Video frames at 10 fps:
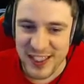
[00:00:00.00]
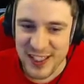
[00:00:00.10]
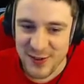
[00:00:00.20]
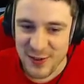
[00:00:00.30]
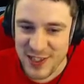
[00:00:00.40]

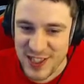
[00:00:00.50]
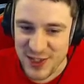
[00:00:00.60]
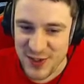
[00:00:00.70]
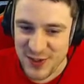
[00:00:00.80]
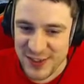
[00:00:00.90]
for
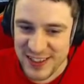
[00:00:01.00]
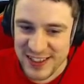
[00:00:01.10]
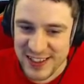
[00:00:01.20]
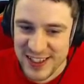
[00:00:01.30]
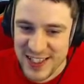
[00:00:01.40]
additional
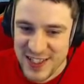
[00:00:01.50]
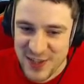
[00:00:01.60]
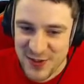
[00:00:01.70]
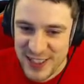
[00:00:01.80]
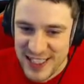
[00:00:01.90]

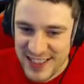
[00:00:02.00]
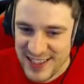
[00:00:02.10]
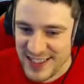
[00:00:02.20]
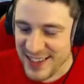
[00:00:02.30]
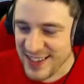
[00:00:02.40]
heat.
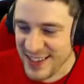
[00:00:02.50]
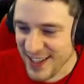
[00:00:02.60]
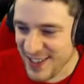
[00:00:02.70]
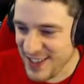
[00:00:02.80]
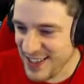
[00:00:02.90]
Nice.